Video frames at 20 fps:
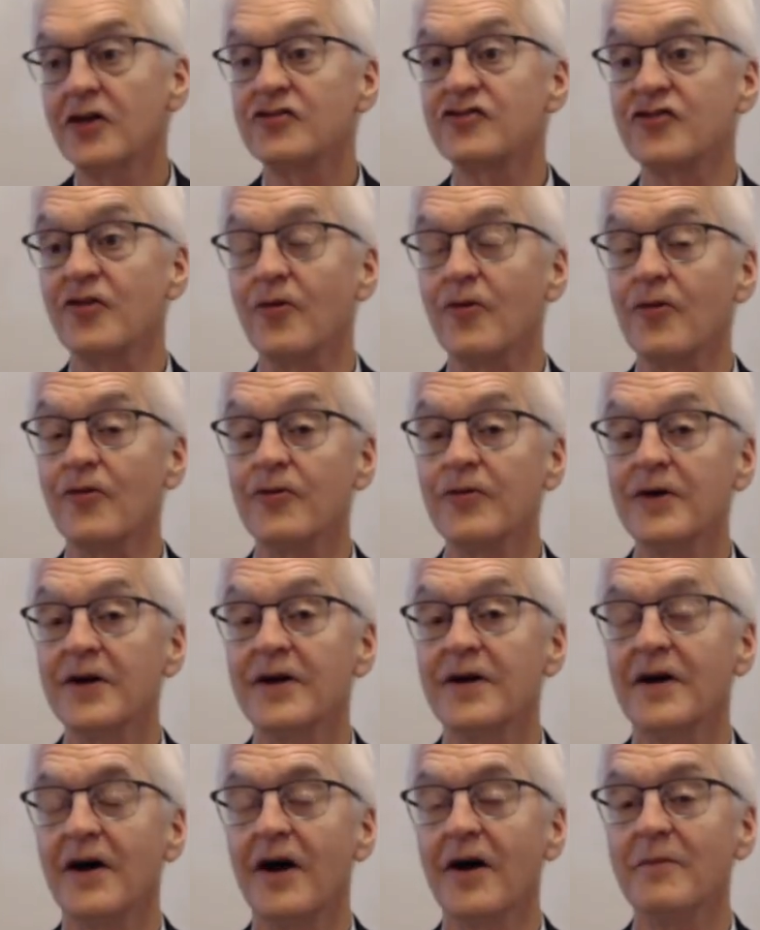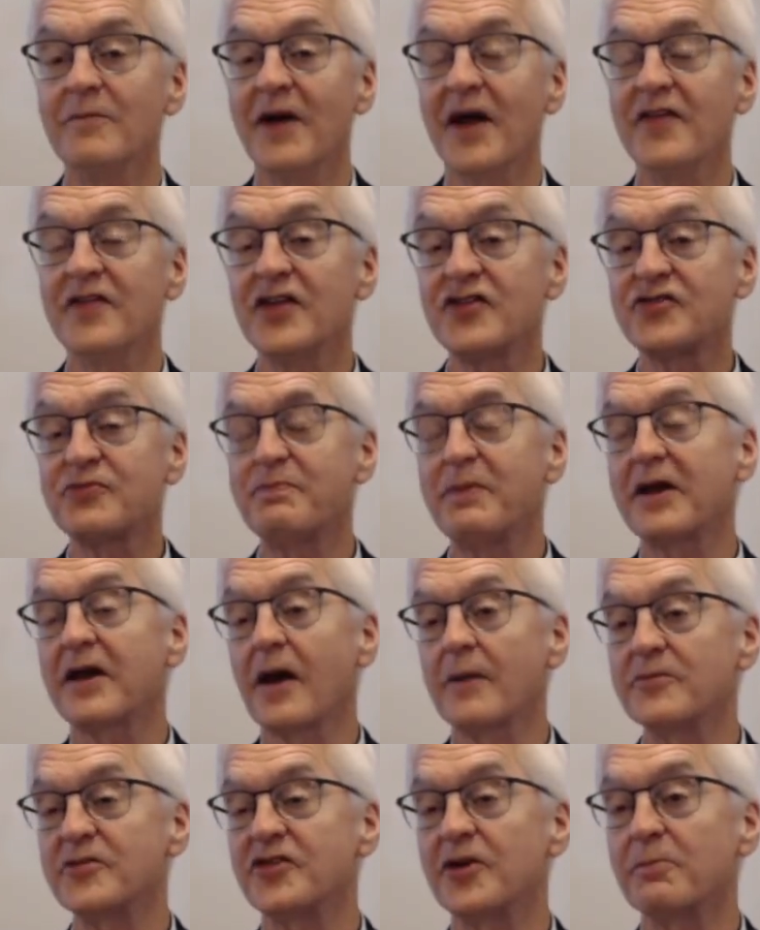So, um, and this
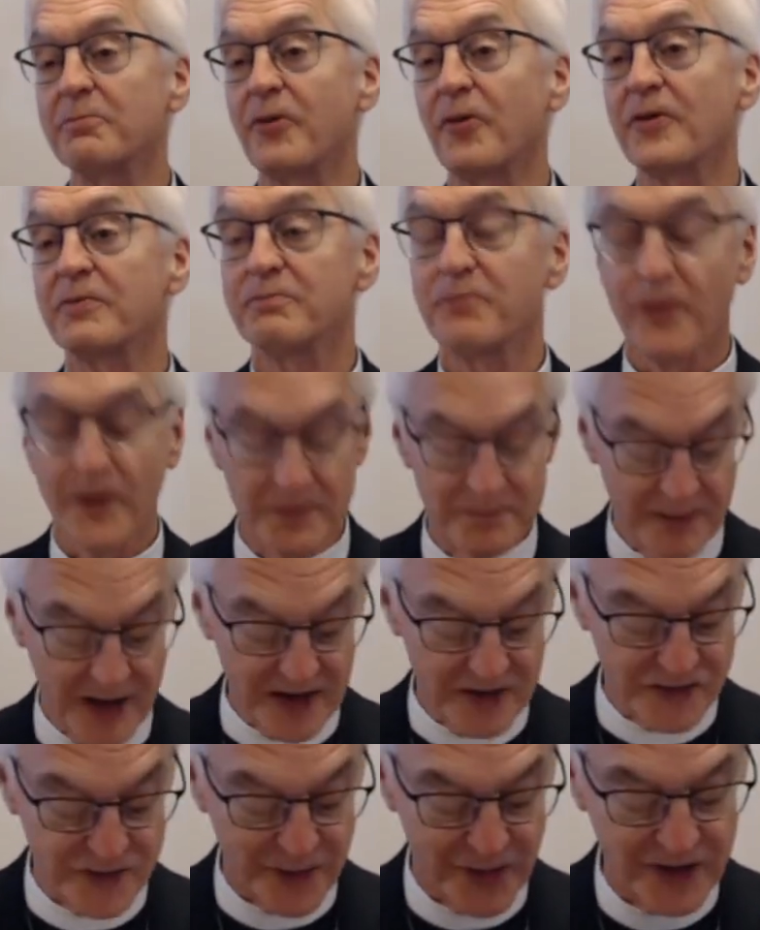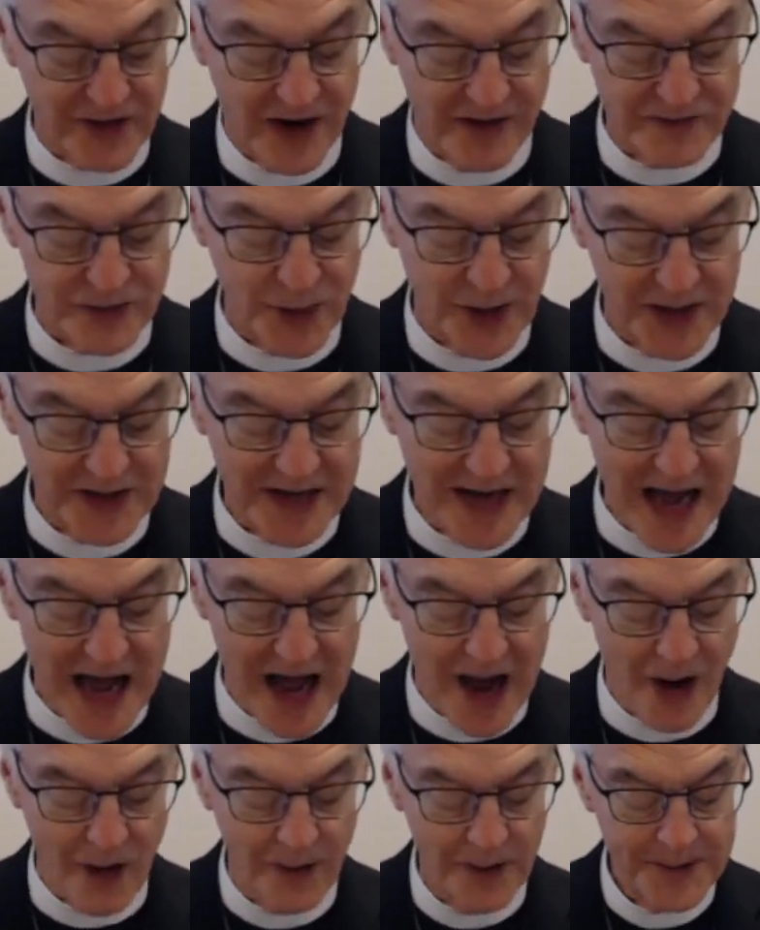becomes an important point, might as well cover it
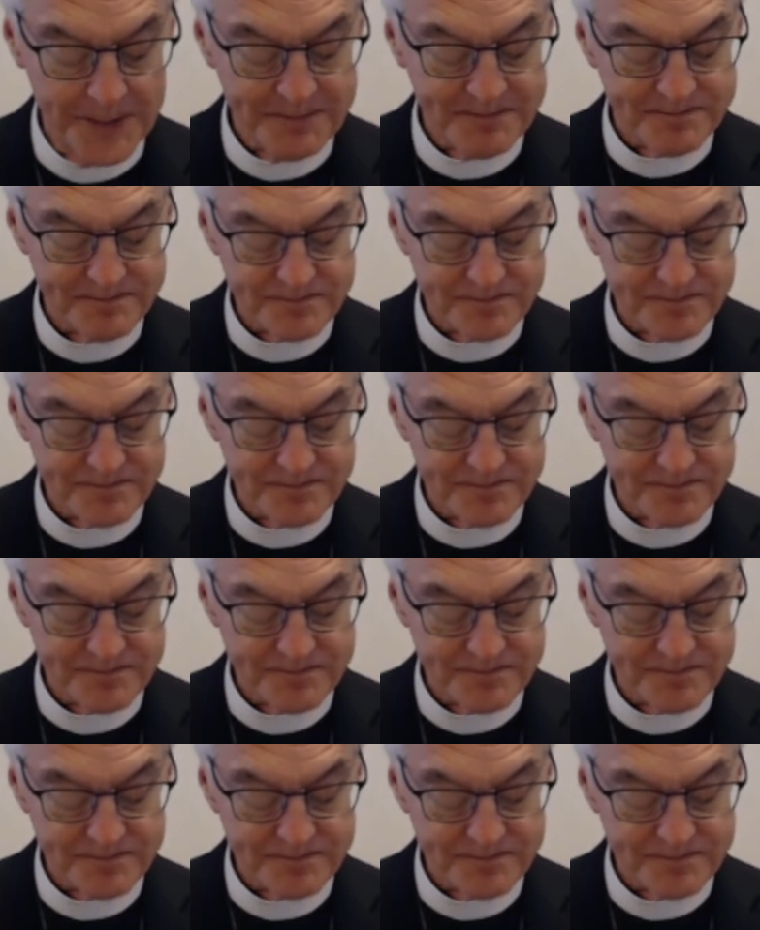now.